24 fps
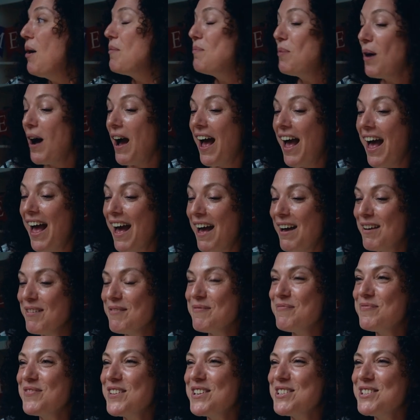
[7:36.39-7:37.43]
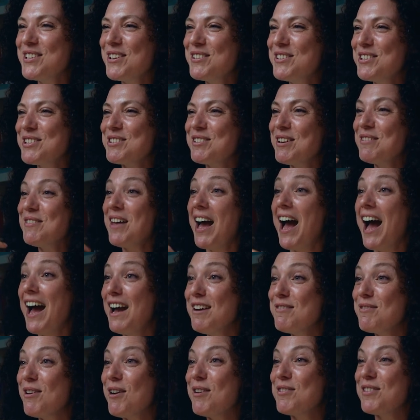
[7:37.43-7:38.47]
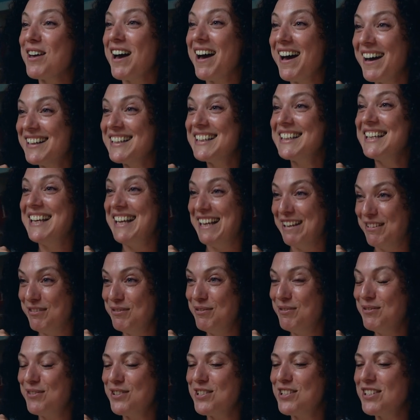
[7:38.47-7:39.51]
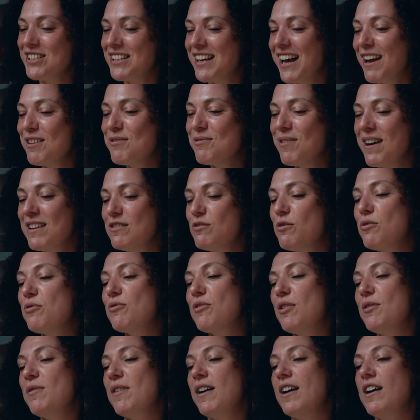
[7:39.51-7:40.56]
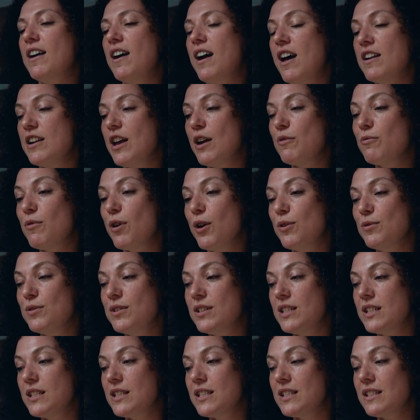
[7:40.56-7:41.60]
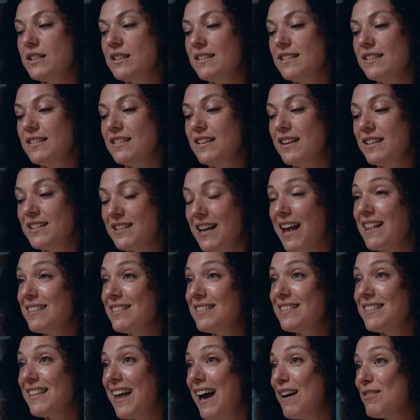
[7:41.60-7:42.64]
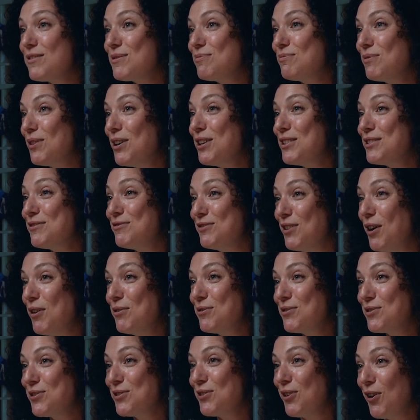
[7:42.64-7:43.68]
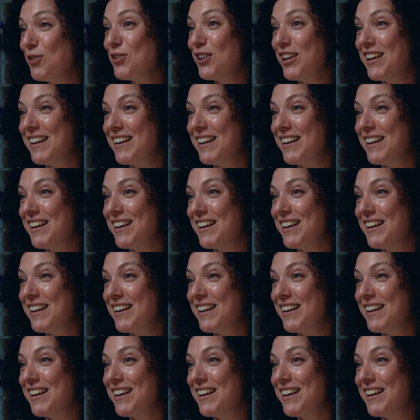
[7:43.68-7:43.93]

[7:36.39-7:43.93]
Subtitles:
But so the script that I wrote, that I'd lived, I went through it and I wrote 10,000 words of notes on